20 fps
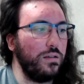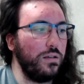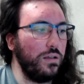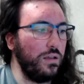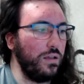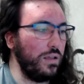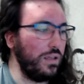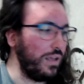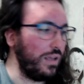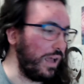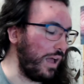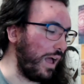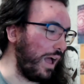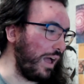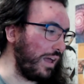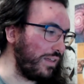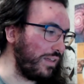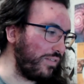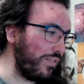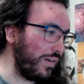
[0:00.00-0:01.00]
Yeah, I
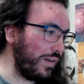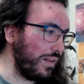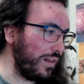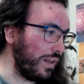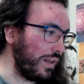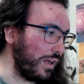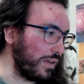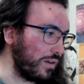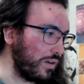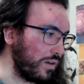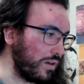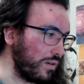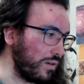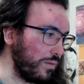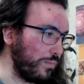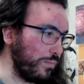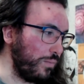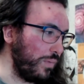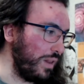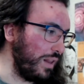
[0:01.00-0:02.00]
feel like
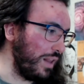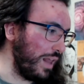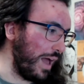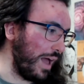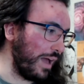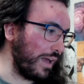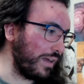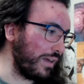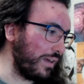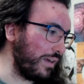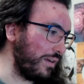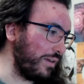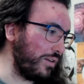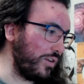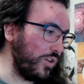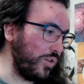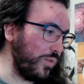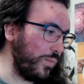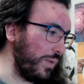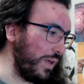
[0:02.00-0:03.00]
black
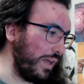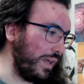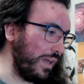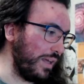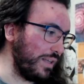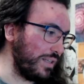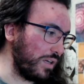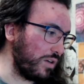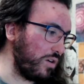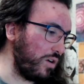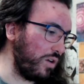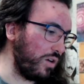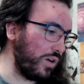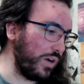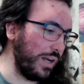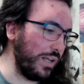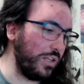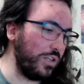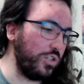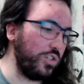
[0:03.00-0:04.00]
to me, it's a color I
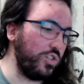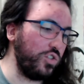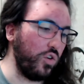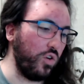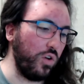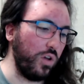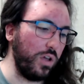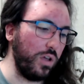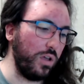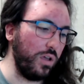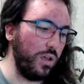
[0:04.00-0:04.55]
enjoy,